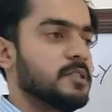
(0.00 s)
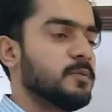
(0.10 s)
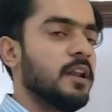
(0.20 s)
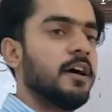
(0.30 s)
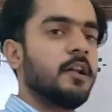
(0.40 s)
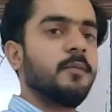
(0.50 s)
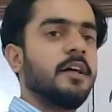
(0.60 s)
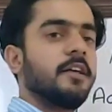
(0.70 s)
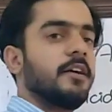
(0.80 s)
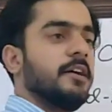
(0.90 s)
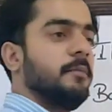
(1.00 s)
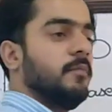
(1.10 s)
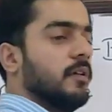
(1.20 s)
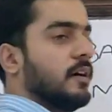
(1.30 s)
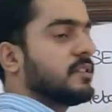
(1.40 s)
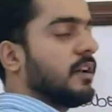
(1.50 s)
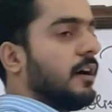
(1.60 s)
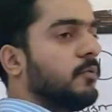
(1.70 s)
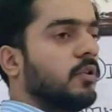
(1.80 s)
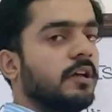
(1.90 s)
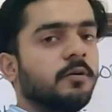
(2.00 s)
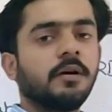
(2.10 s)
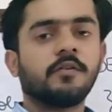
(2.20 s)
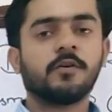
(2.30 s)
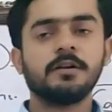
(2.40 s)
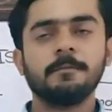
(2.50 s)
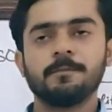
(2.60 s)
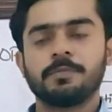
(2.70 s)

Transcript: Bismillahirrahmanirrahim. Assalamu alaikum everyone.